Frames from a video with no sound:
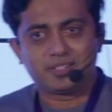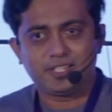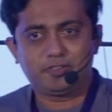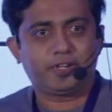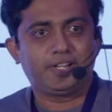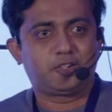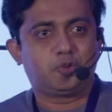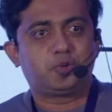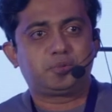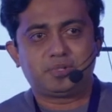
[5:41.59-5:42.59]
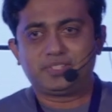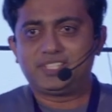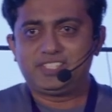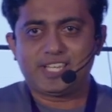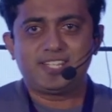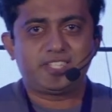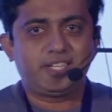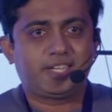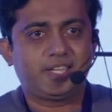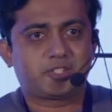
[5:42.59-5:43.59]
If I go, the Gen Z
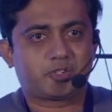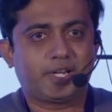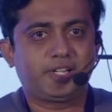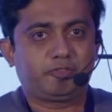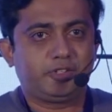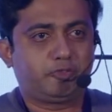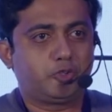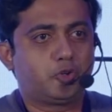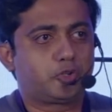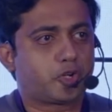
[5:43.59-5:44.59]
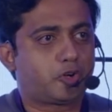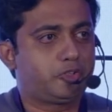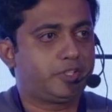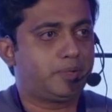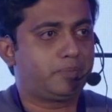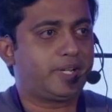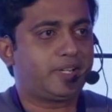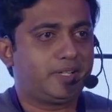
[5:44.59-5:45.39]
kids, right, if you go talk to them, right,